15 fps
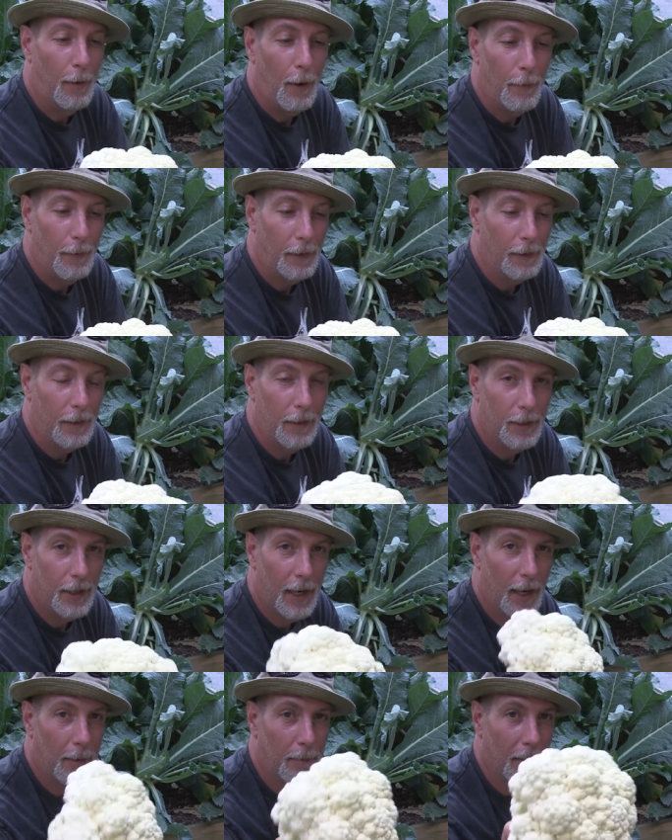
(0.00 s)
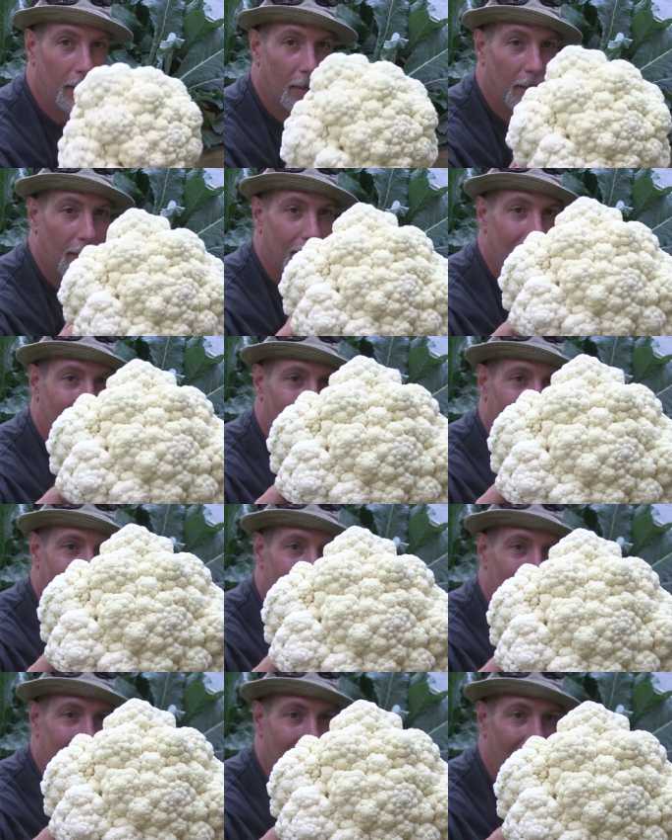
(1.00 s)
Perfectly shaped,
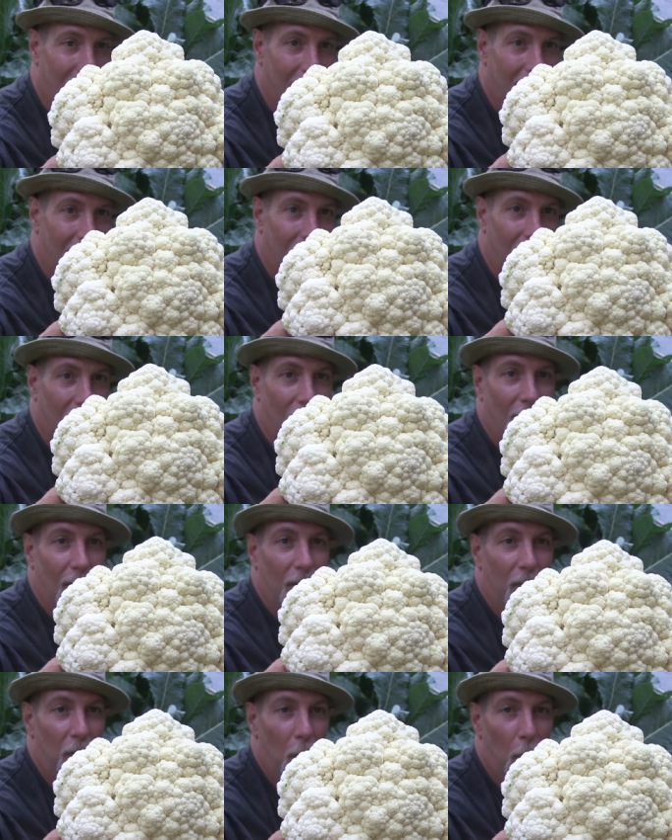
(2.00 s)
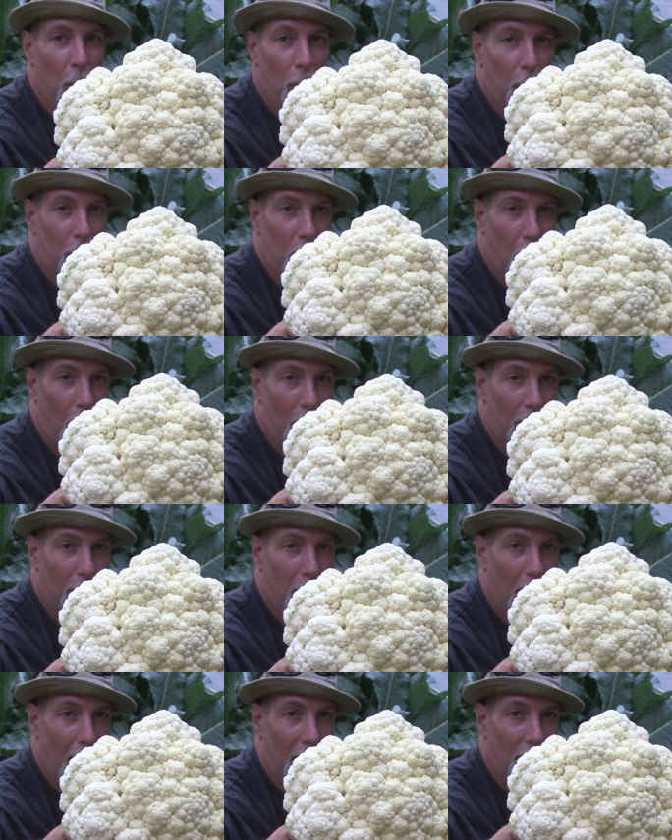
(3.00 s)
tight, no dark
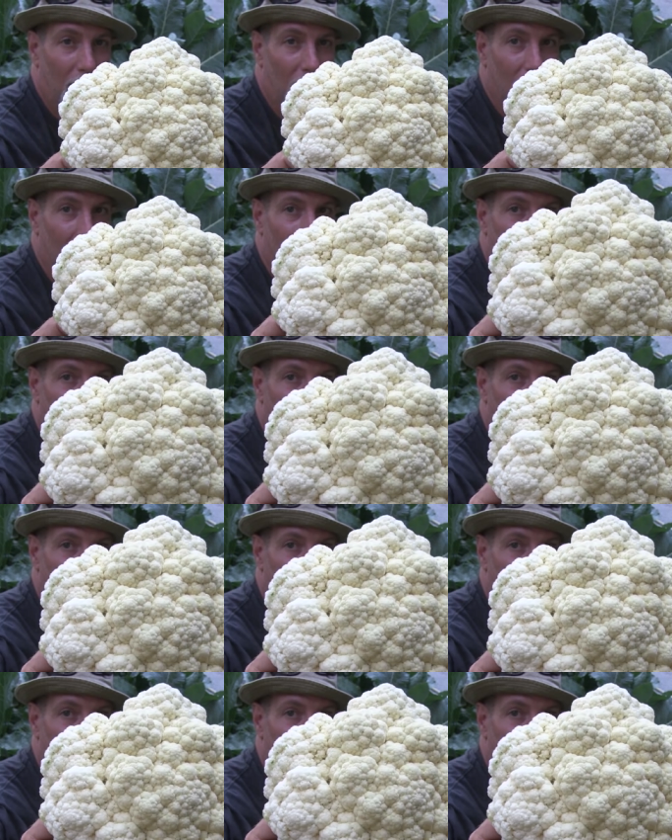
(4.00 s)
spots.